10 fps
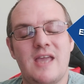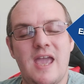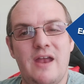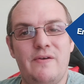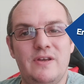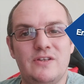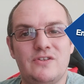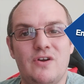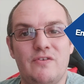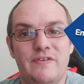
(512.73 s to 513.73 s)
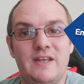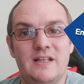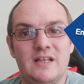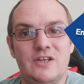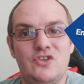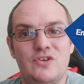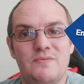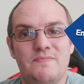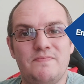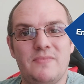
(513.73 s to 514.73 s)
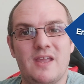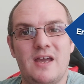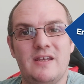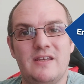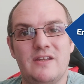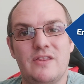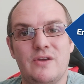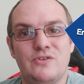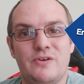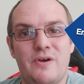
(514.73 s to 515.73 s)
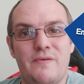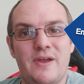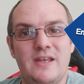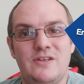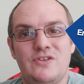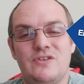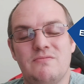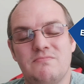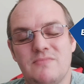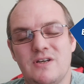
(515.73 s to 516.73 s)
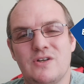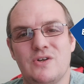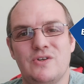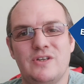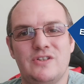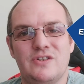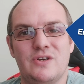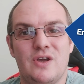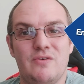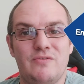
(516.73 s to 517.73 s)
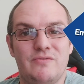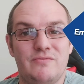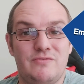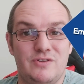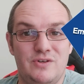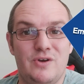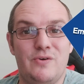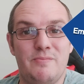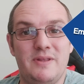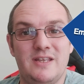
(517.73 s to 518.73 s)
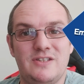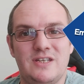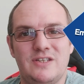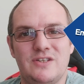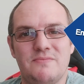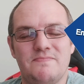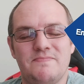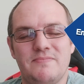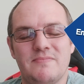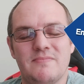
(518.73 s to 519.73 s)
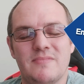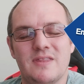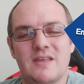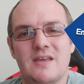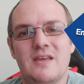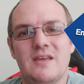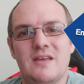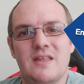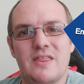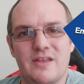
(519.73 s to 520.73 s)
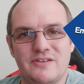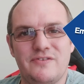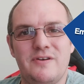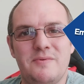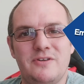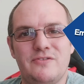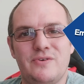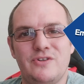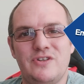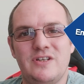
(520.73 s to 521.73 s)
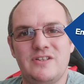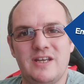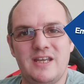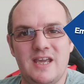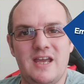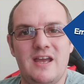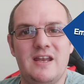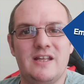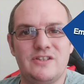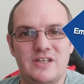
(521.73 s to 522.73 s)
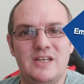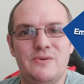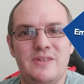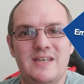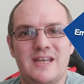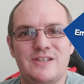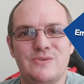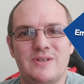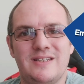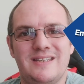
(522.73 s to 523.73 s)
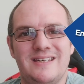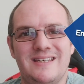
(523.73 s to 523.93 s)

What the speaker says: areas of English, and those are arranged according to your abilities. Thanks very much for watching, take care, and I'll see you in the next one.